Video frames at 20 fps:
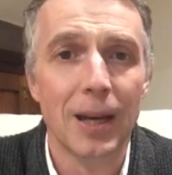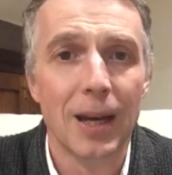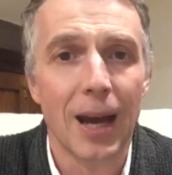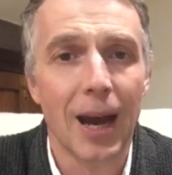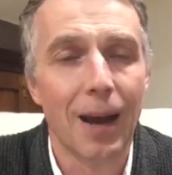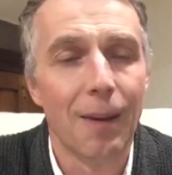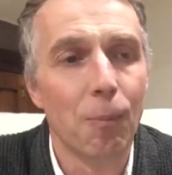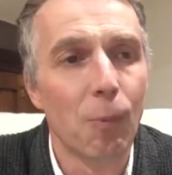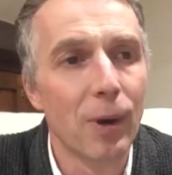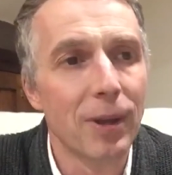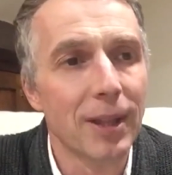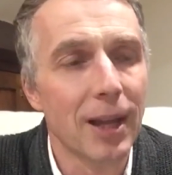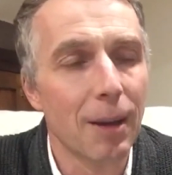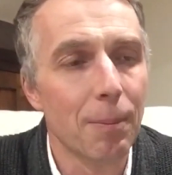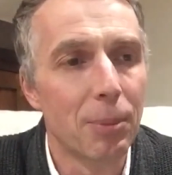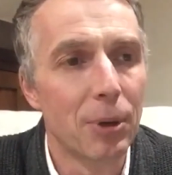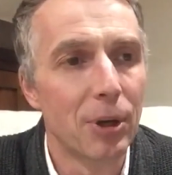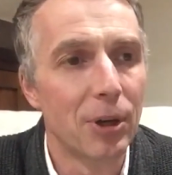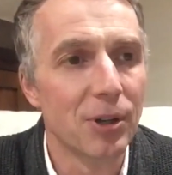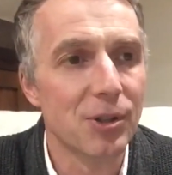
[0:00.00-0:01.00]
And when
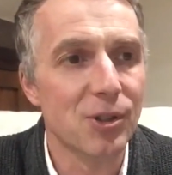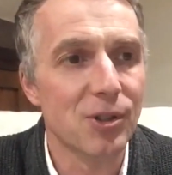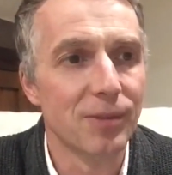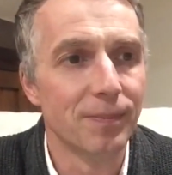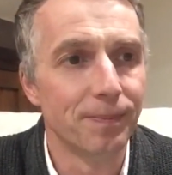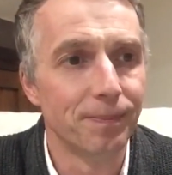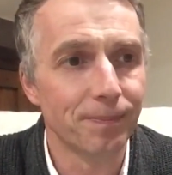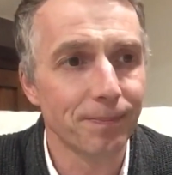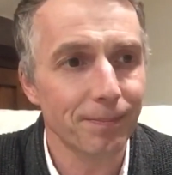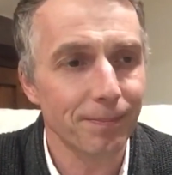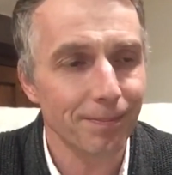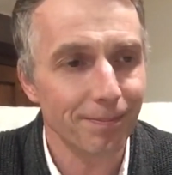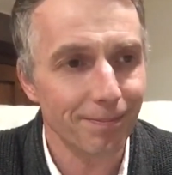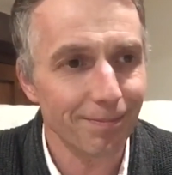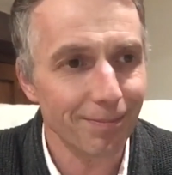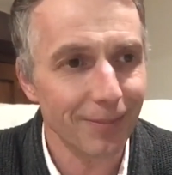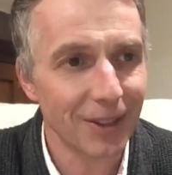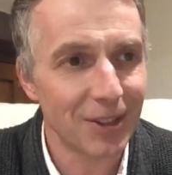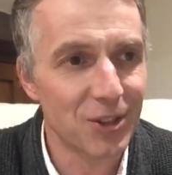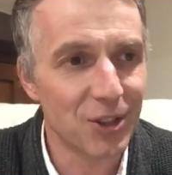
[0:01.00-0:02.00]
that person
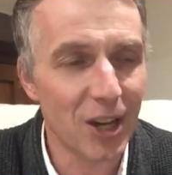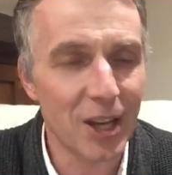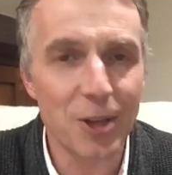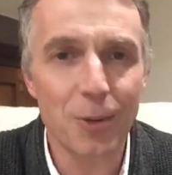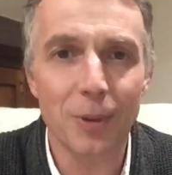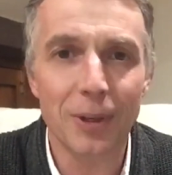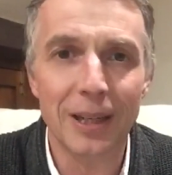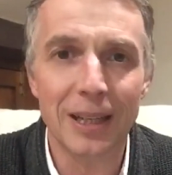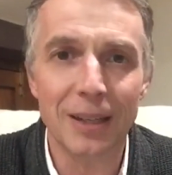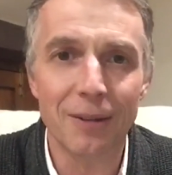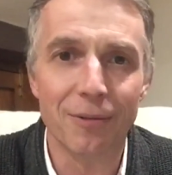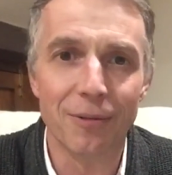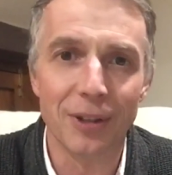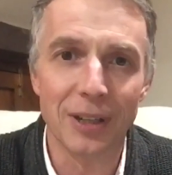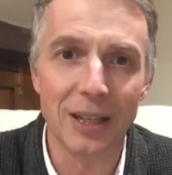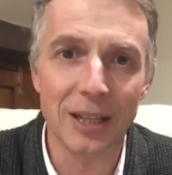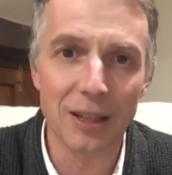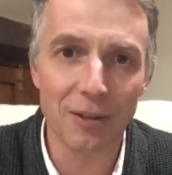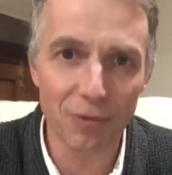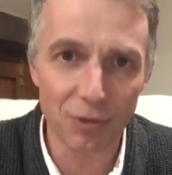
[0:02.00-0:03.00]
genuinely
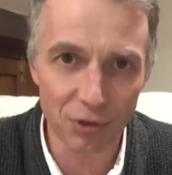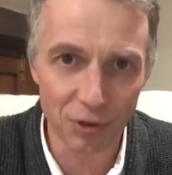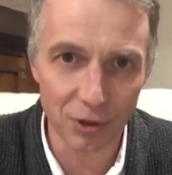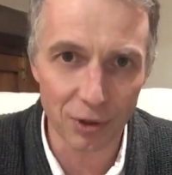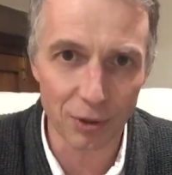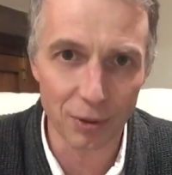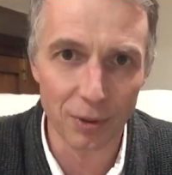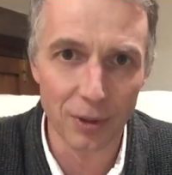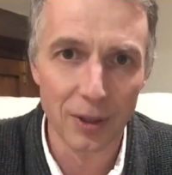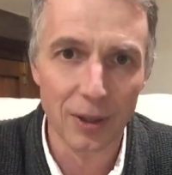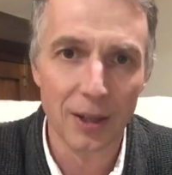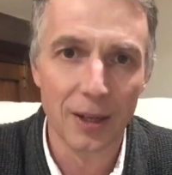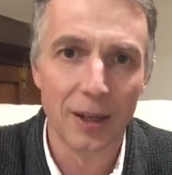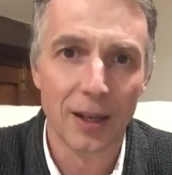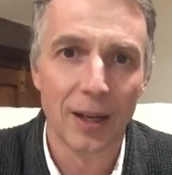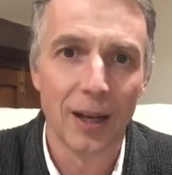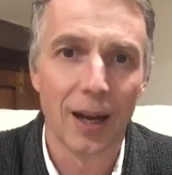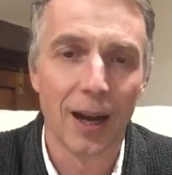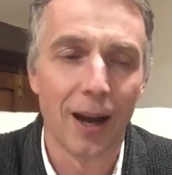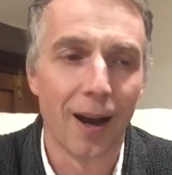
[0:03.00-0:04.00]
forgives you,
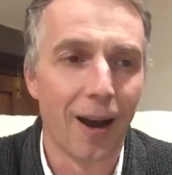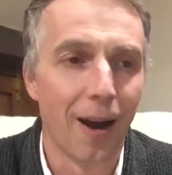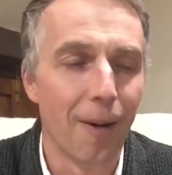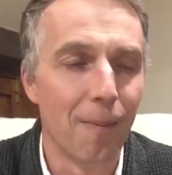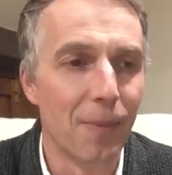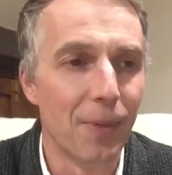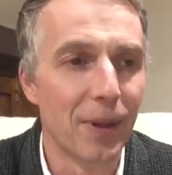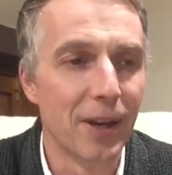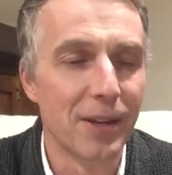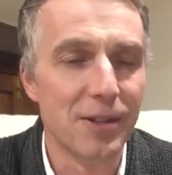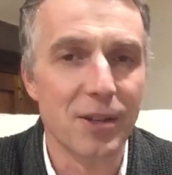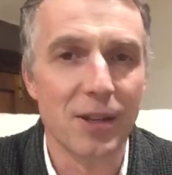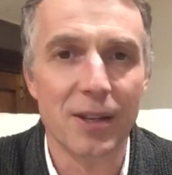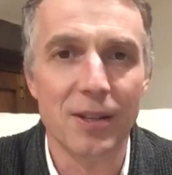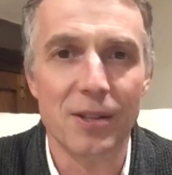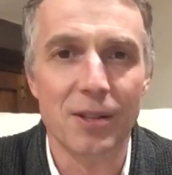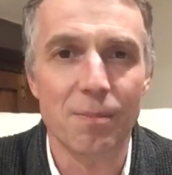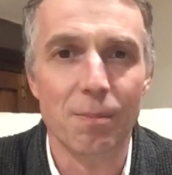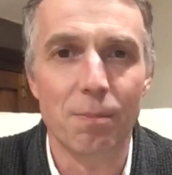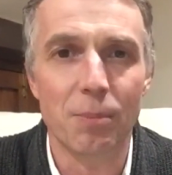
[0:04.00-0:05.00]

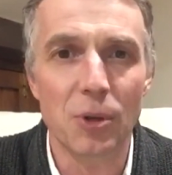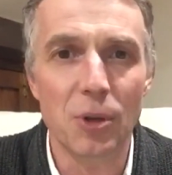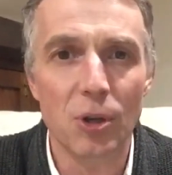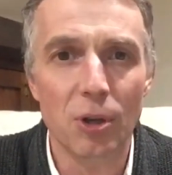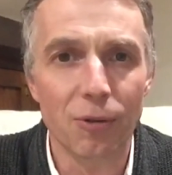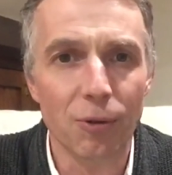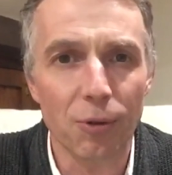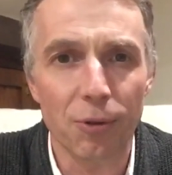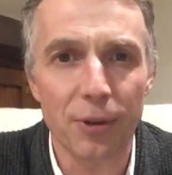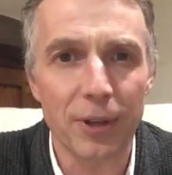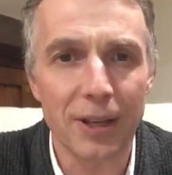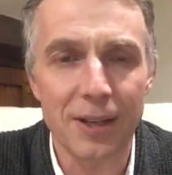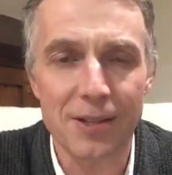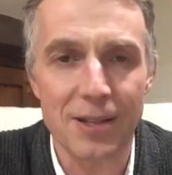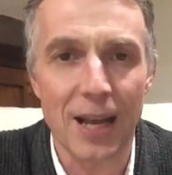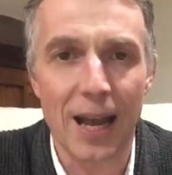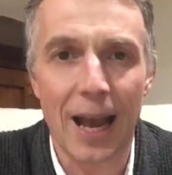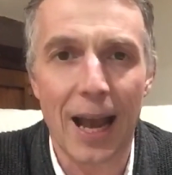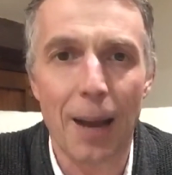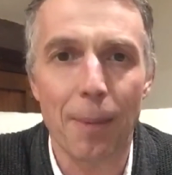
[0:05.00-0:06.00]
there's beautiful things
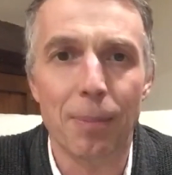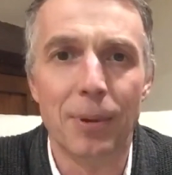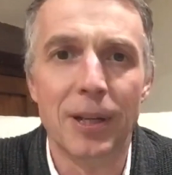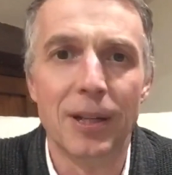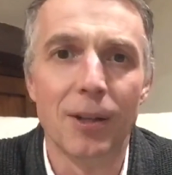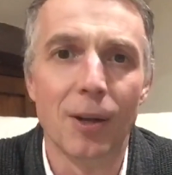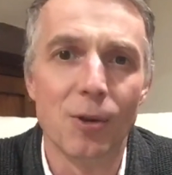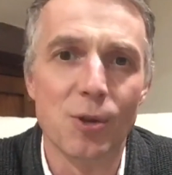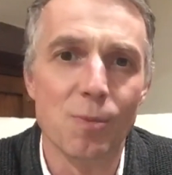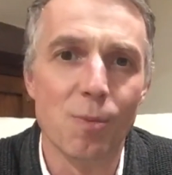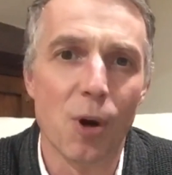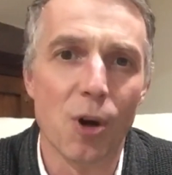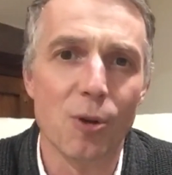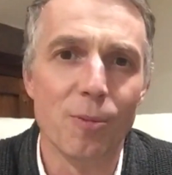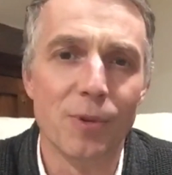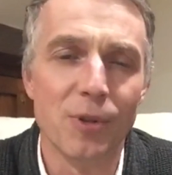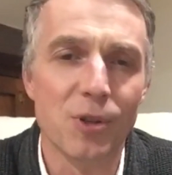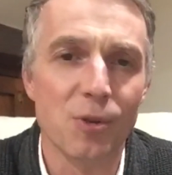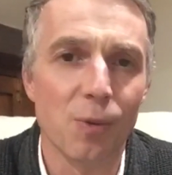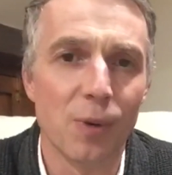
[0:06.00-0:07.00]
that happen in those
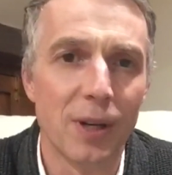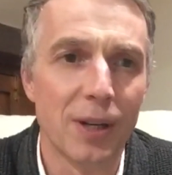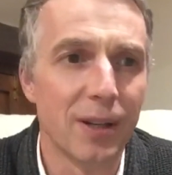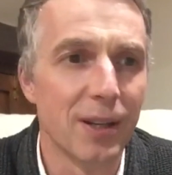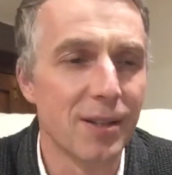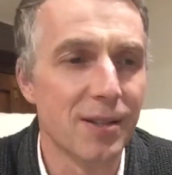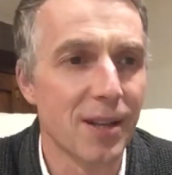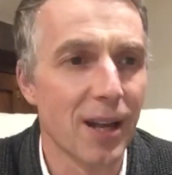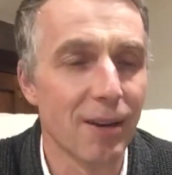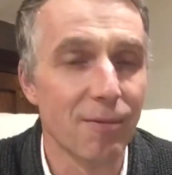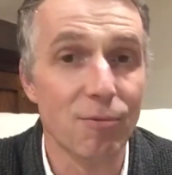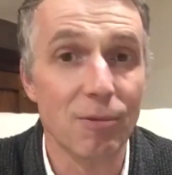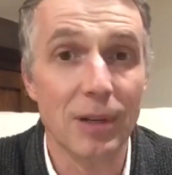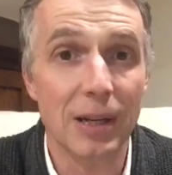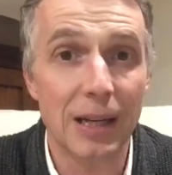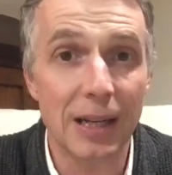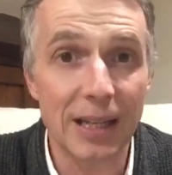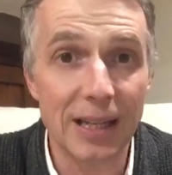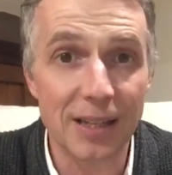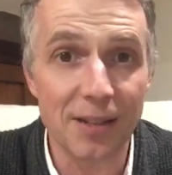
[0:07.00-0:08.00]
moments where there's that
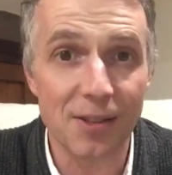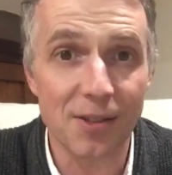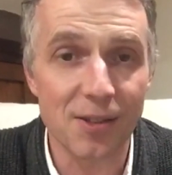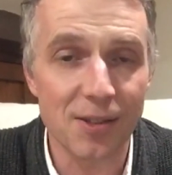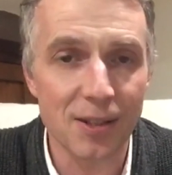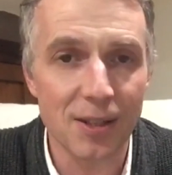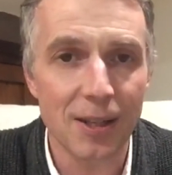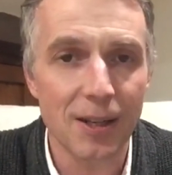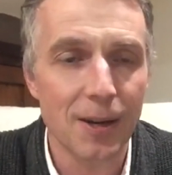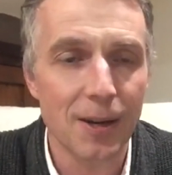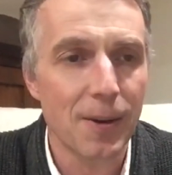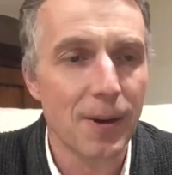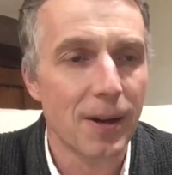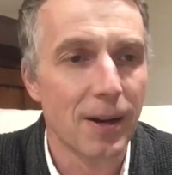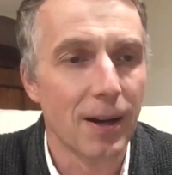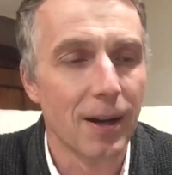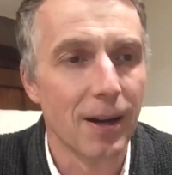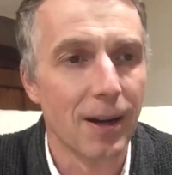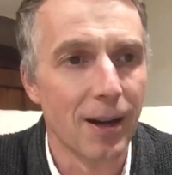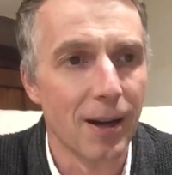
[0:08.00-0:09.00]
release
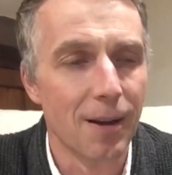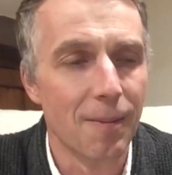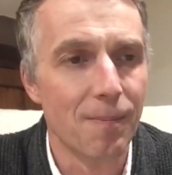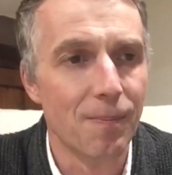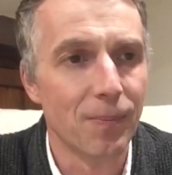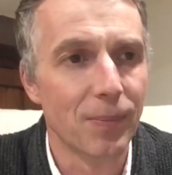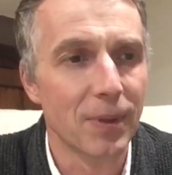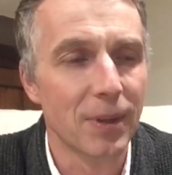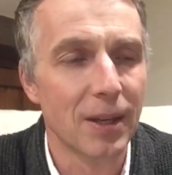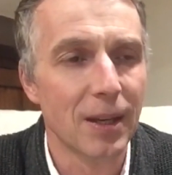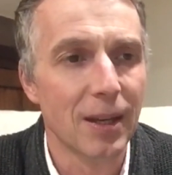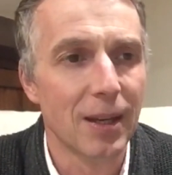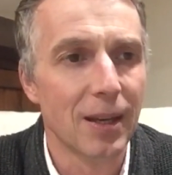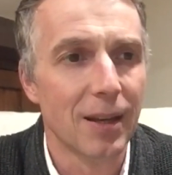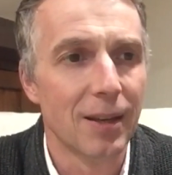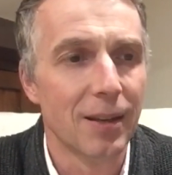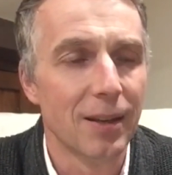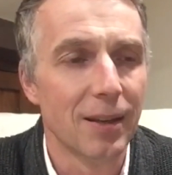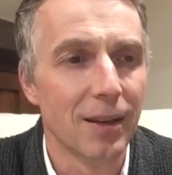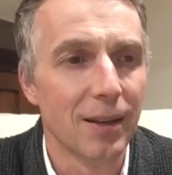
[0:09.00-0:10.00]
from
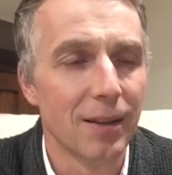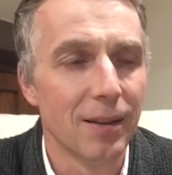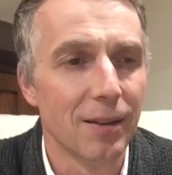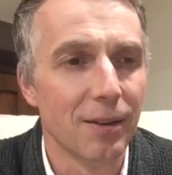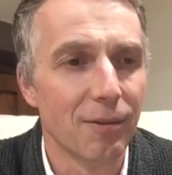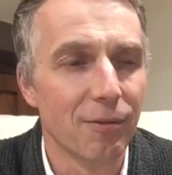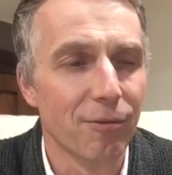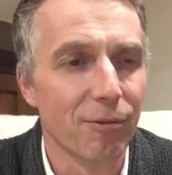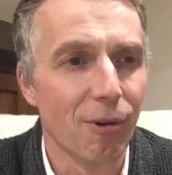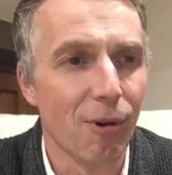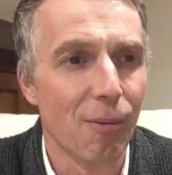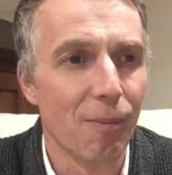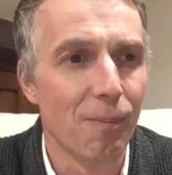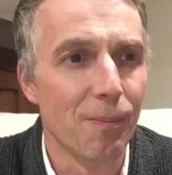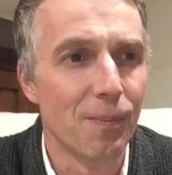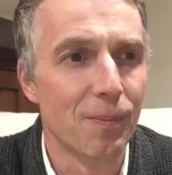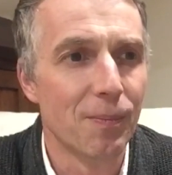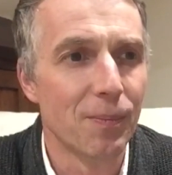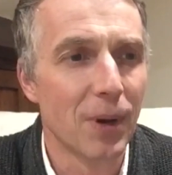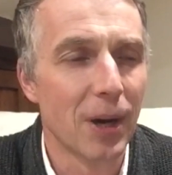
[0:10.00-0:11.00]

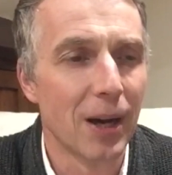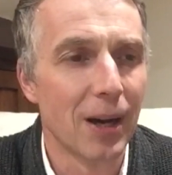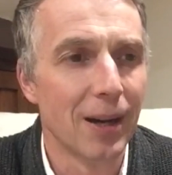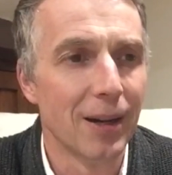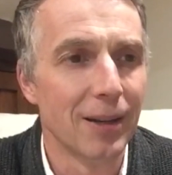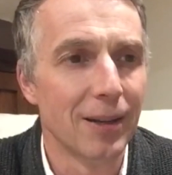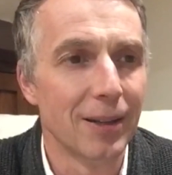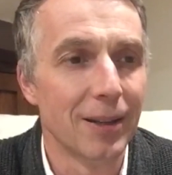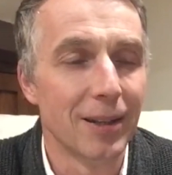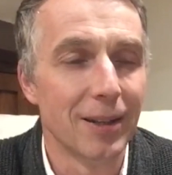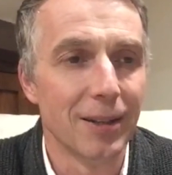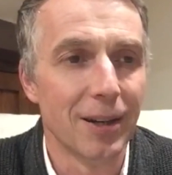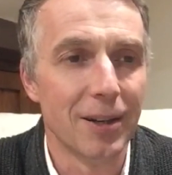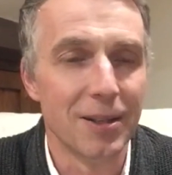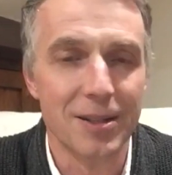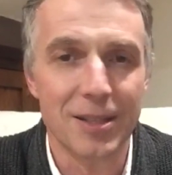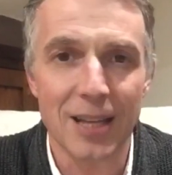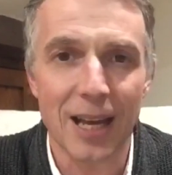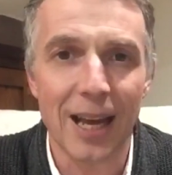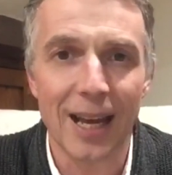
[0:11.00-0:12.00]
a
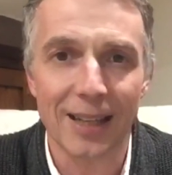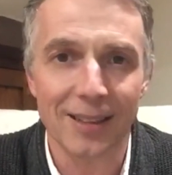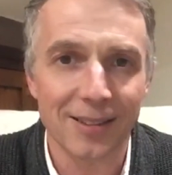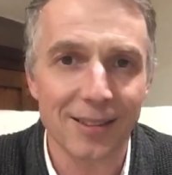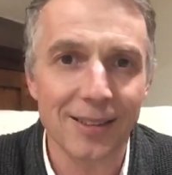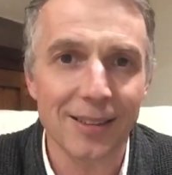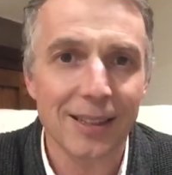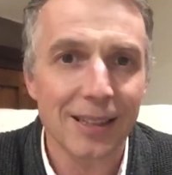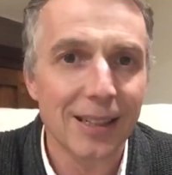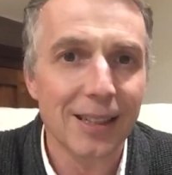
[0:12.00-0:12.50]
debt.